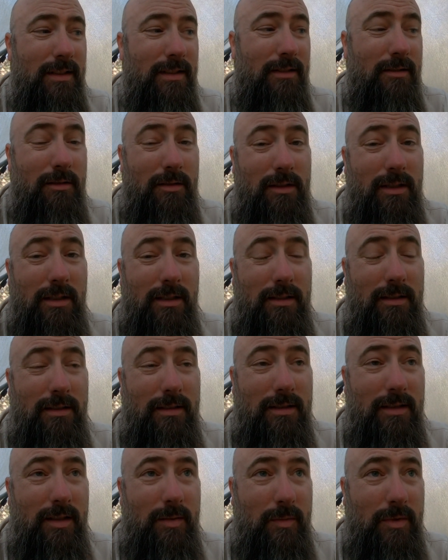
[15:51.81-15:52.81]
or a lot of the
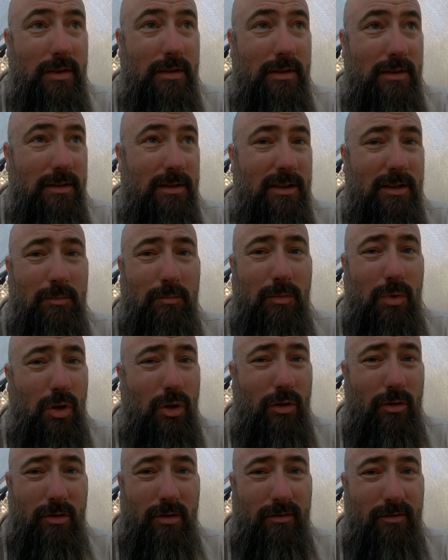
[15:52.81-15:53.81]
time, and it just
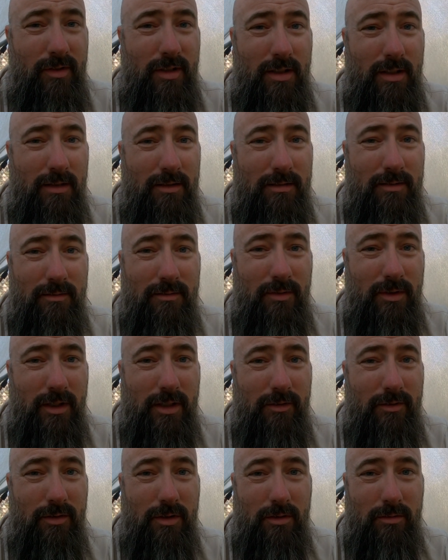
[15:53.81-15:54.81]
murders your feet when you have
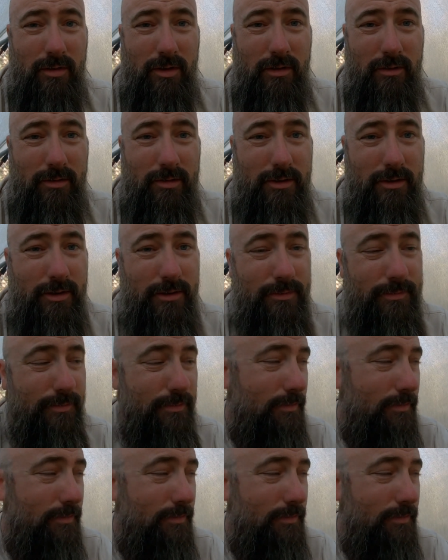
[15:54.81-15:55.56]
trail runners. So,